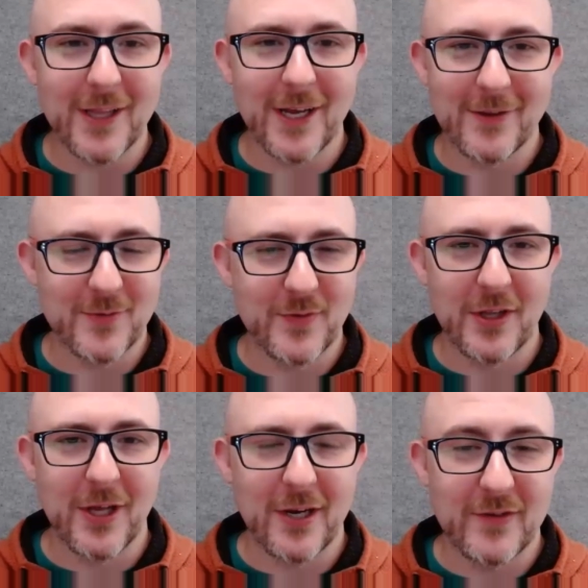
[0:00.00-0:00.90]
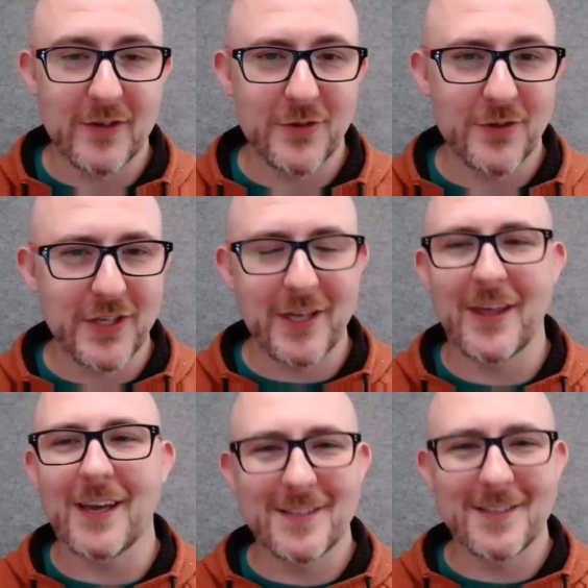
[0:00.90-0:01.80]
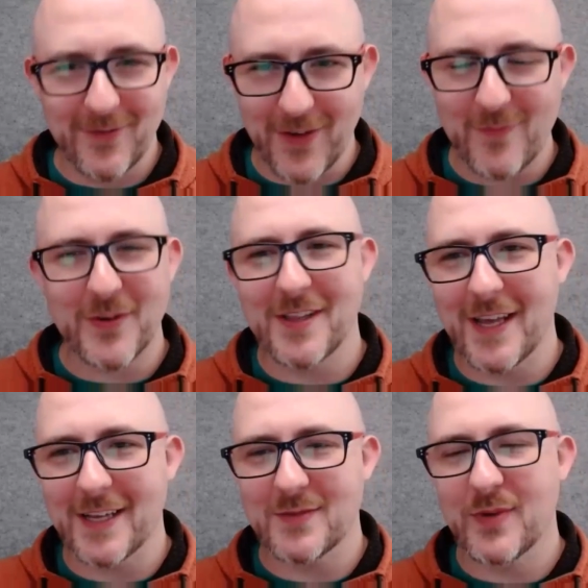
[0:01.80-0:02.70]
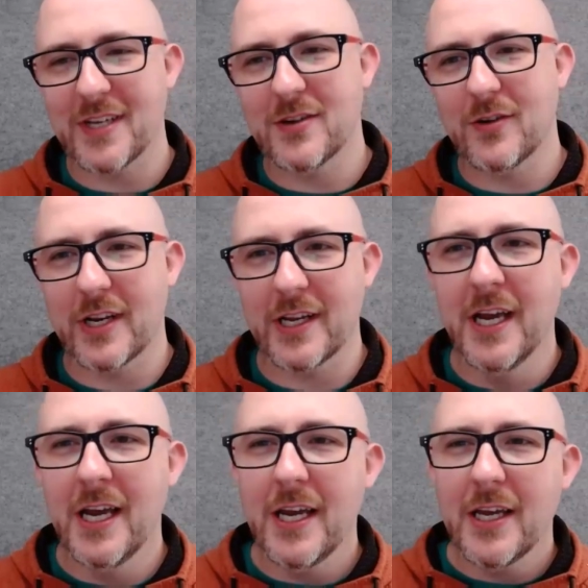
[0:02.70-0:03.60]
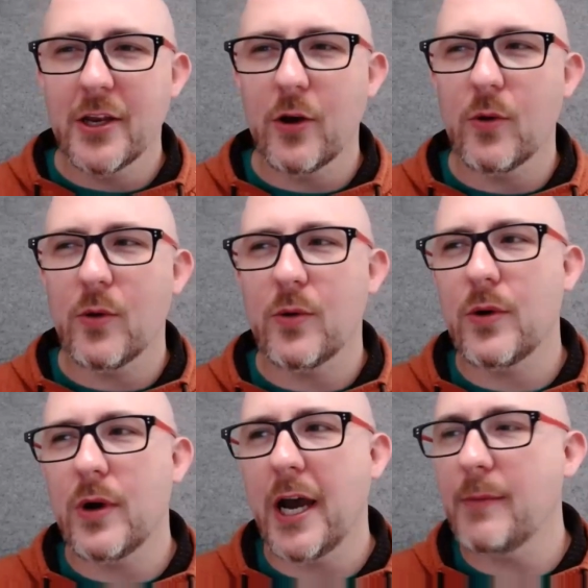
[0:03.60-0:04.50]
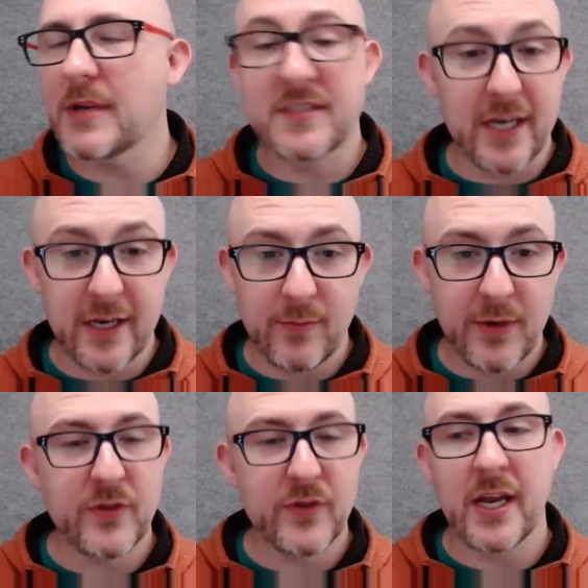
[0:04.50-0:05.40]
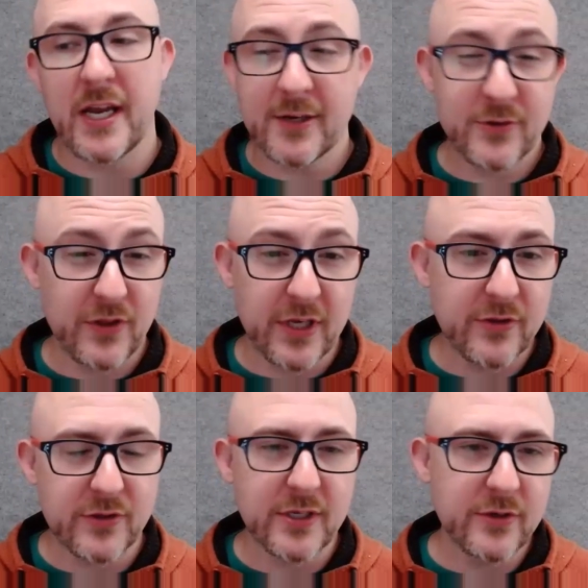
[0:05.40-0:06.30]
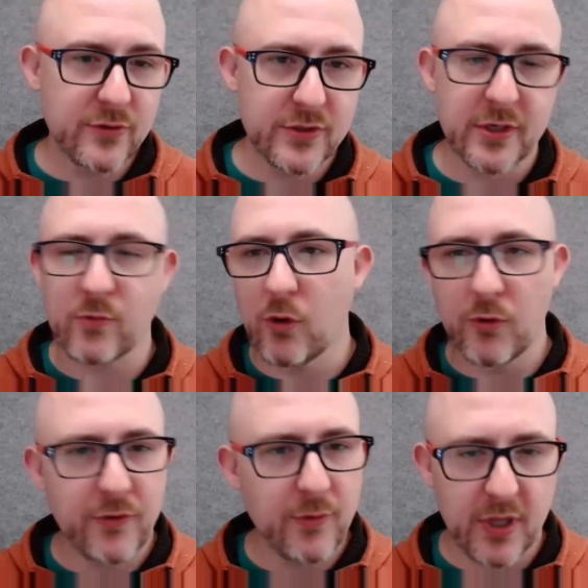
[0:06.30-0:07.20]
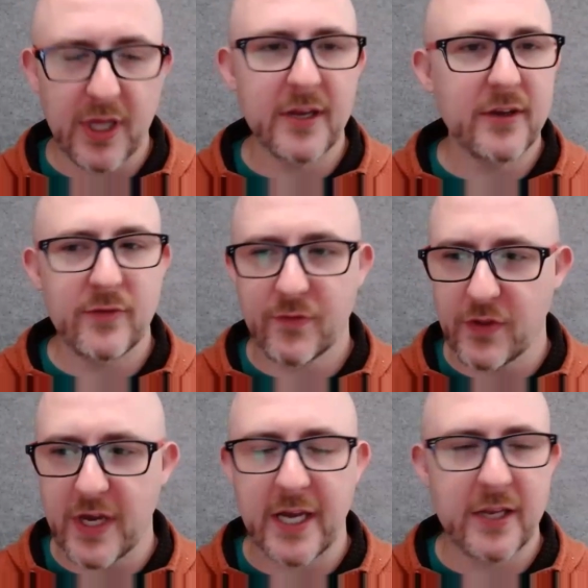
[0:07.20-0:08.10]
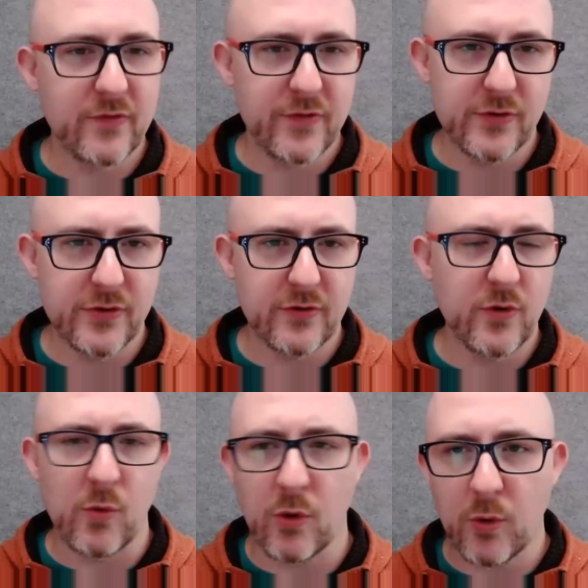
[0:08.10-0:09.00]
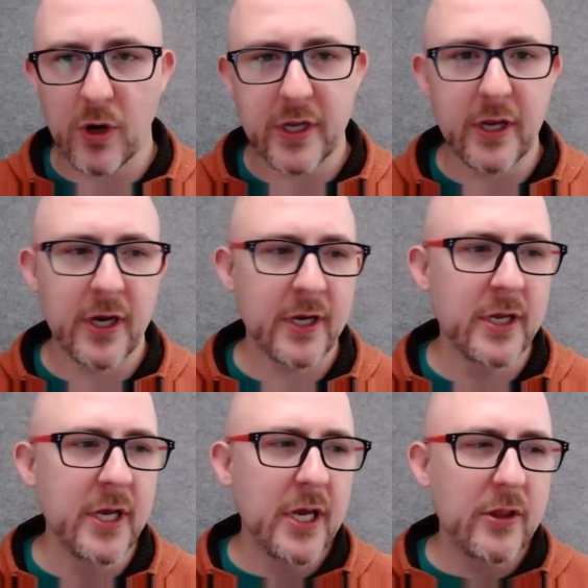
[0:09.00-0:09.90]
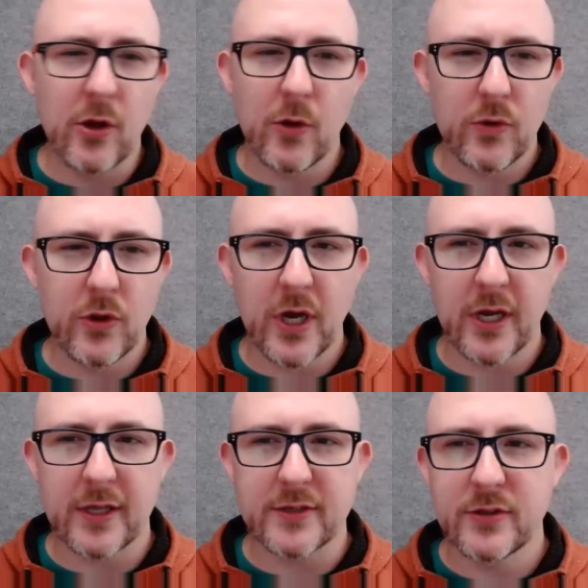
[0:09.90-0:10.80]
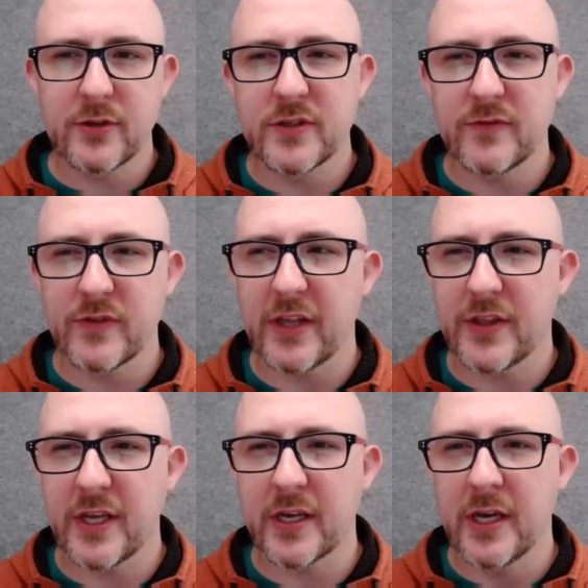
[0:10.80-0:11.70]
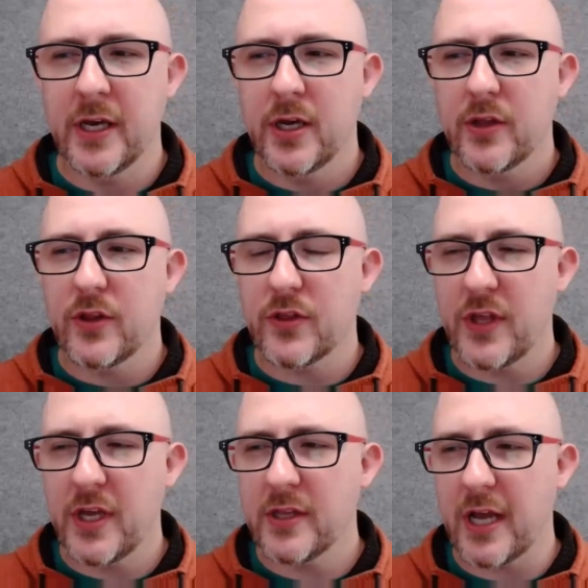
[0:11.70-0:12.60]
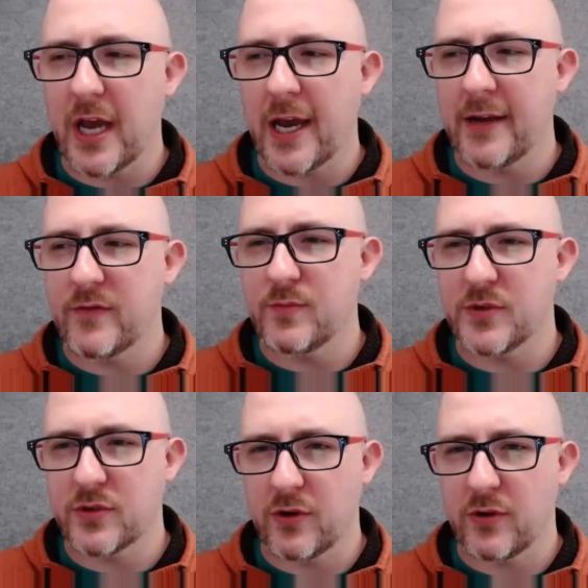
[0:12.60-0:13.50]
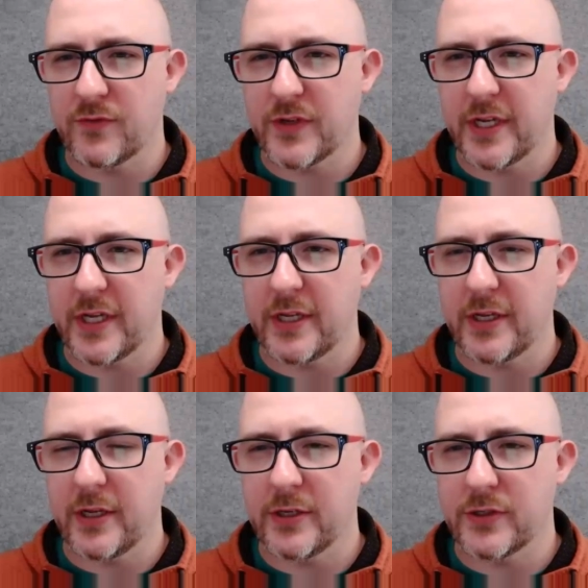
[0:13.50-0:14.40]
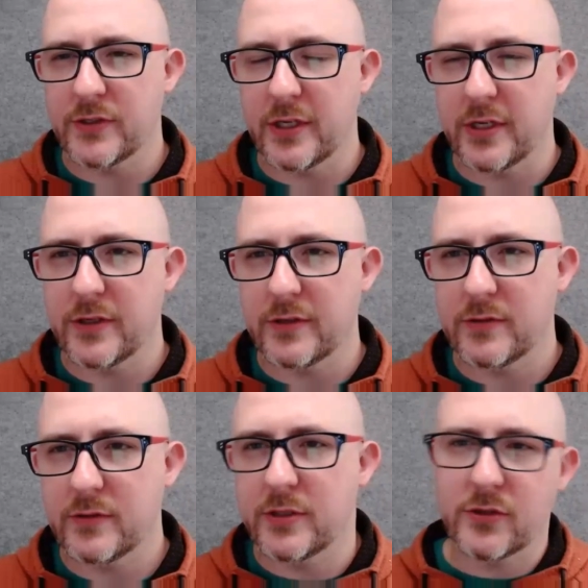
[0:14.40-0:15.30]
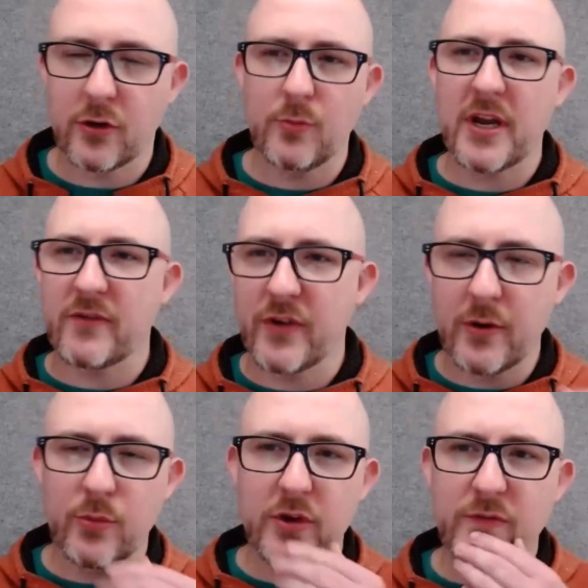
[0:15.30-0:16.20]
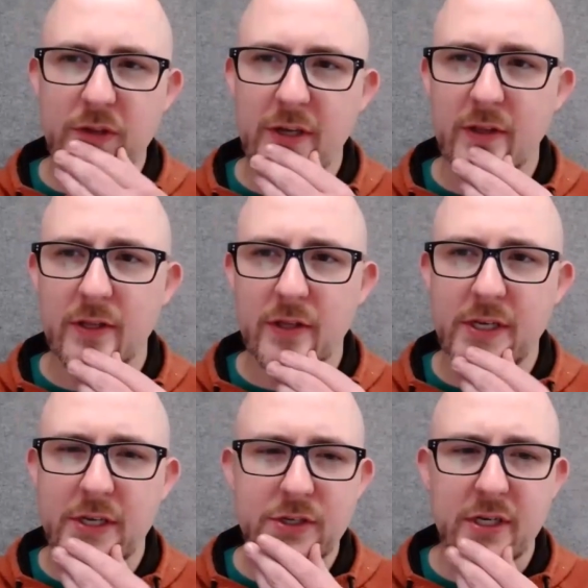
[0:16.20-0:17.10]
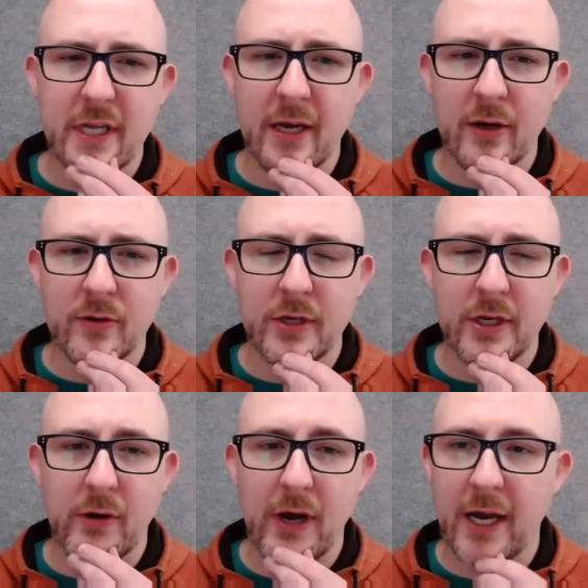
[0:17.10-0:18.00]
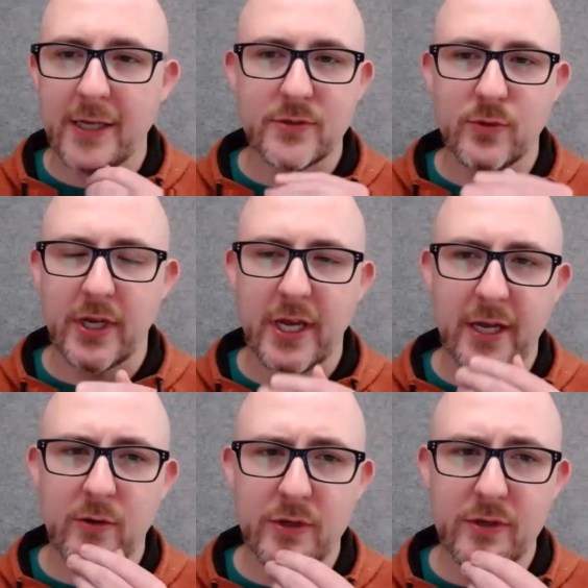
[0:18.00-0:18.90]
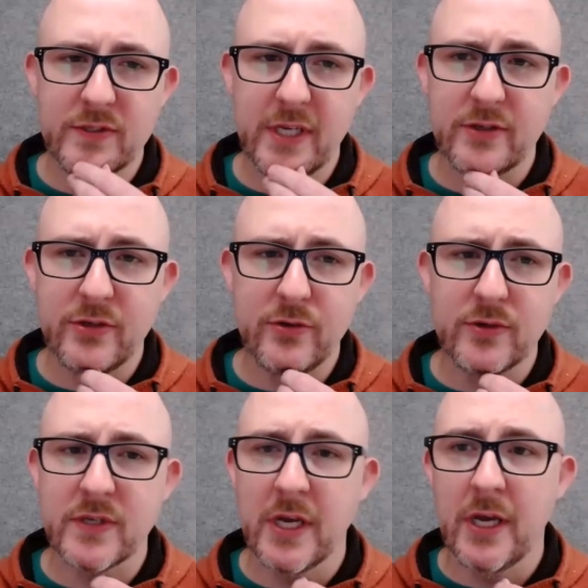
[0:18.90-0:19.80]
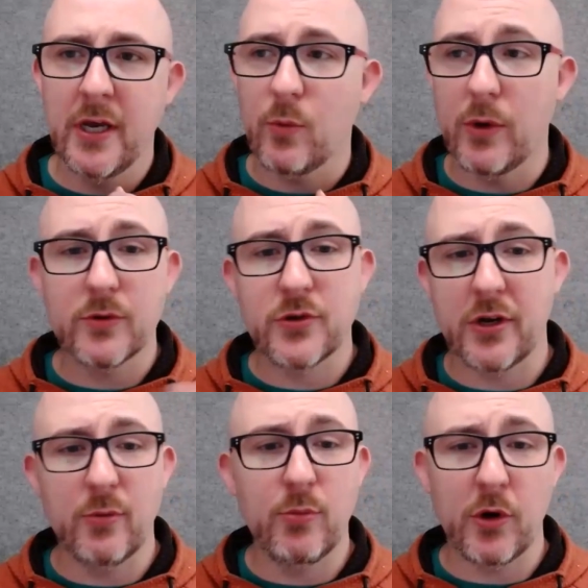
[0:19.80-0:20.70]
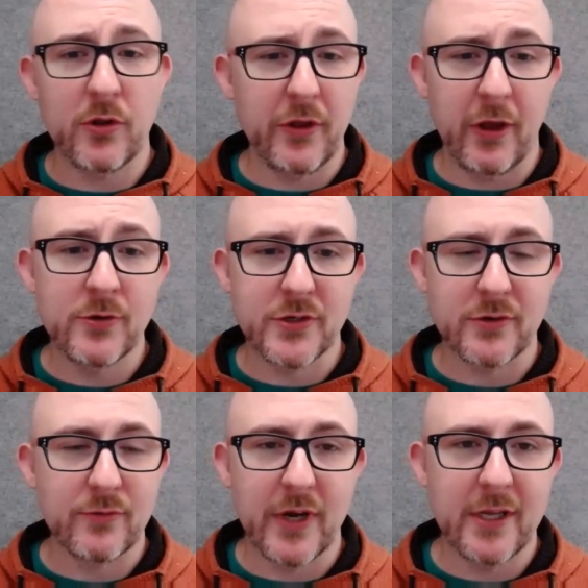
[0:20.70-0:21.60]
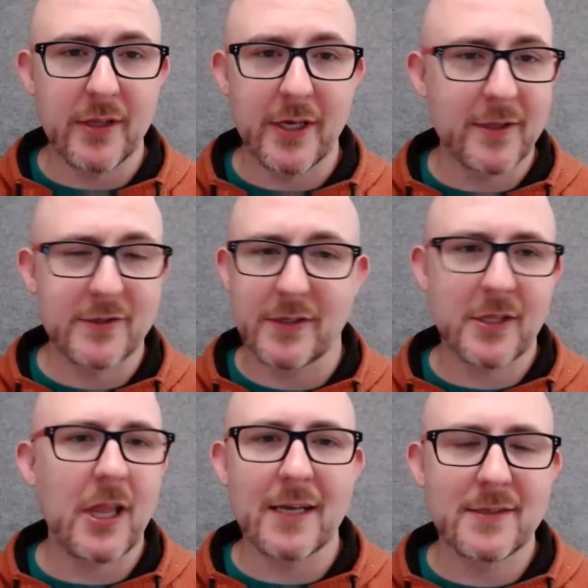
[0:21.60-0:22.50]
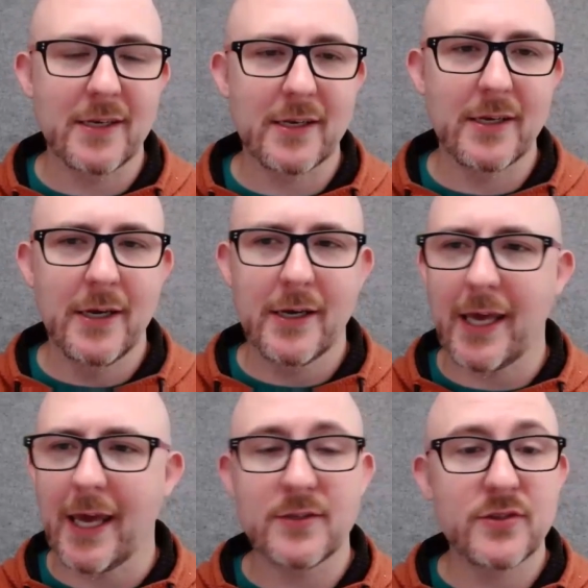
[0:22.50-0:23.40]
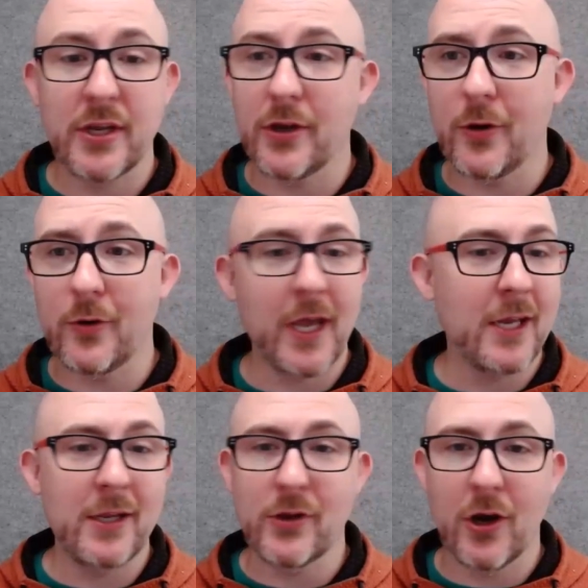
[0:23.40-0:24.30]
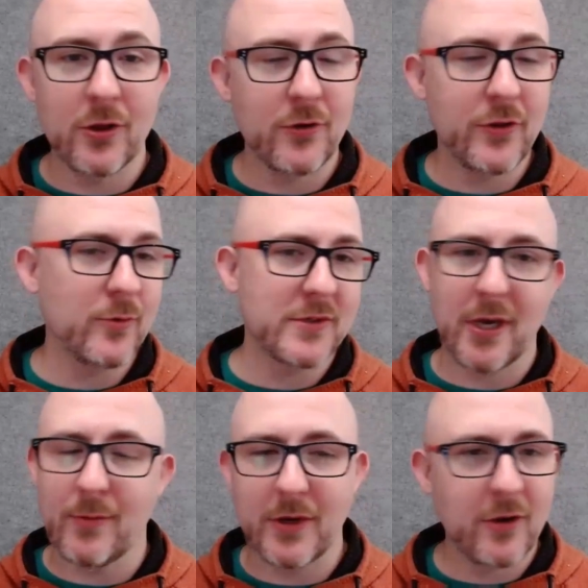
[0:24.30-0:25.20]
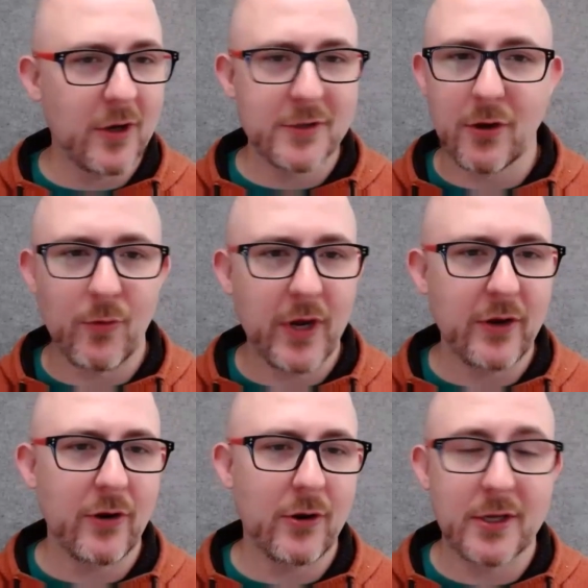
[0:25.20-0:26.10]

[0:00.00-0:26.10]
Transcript: Like there's been a lot of interesting things that have happened in that space already. I'm excited about that. I actually think there's an interesting role to play for that in the future of what we're working on. No, they're not exclusively. I think the thing that I've observed, and just to circle back very briefly on the niching down, I just want to echo what you said too, is we were trying to boil the ocean, right? Like this is classic, can't say no to any dollar that was coming across our radar.